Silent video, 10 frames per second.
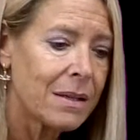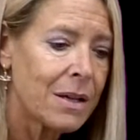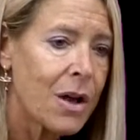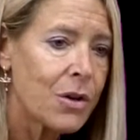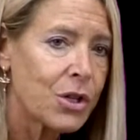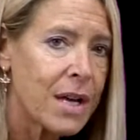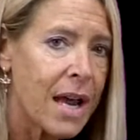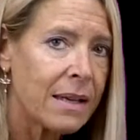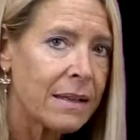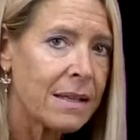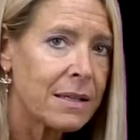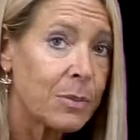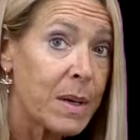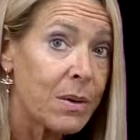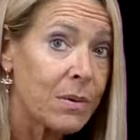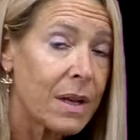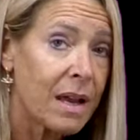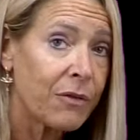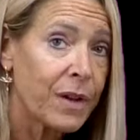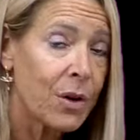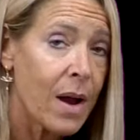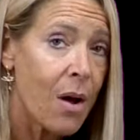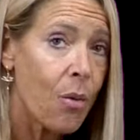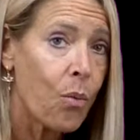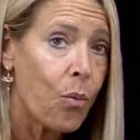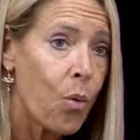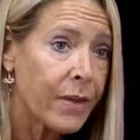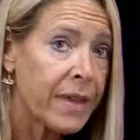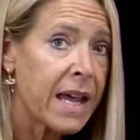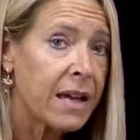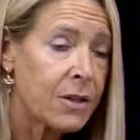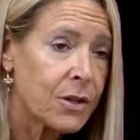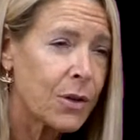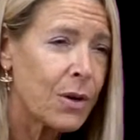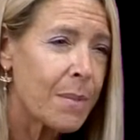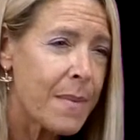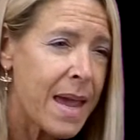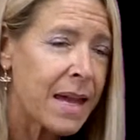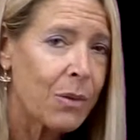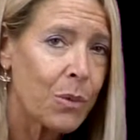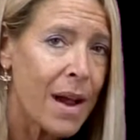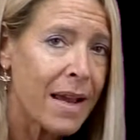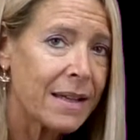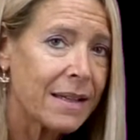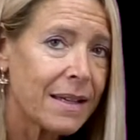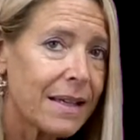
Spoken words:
negotiate the dispute and figure out what they can do to make it right.